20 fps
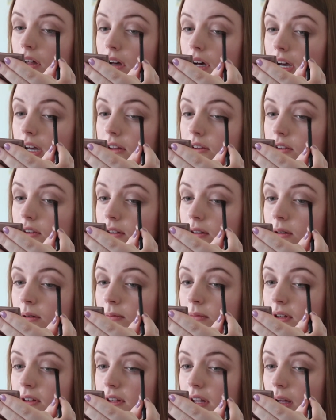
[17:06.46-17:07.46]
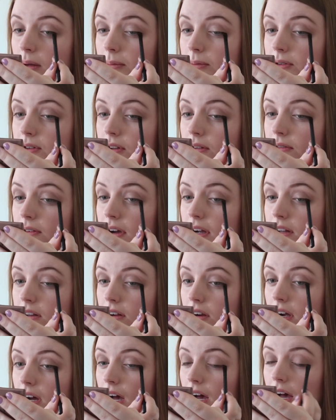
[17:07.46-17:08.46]
I assume this helps define
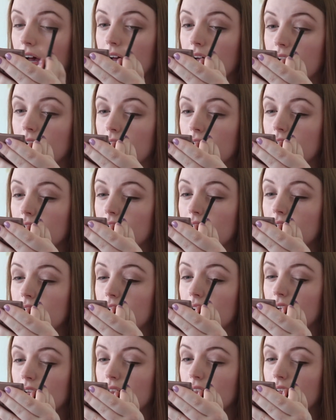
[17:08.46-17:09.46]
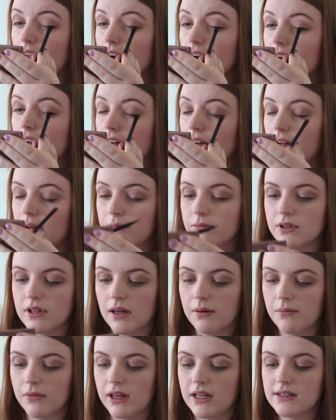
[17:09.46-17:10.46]
your eye. A lot of times
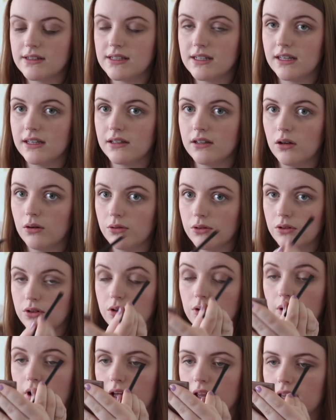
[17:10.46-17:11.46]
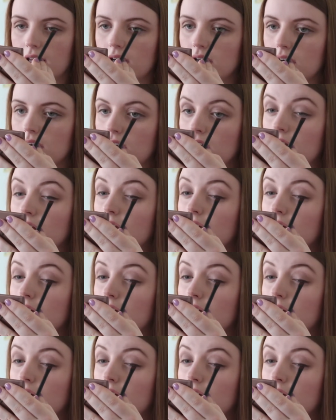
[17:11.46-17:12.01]
I'm lazy and don't do eyeliner.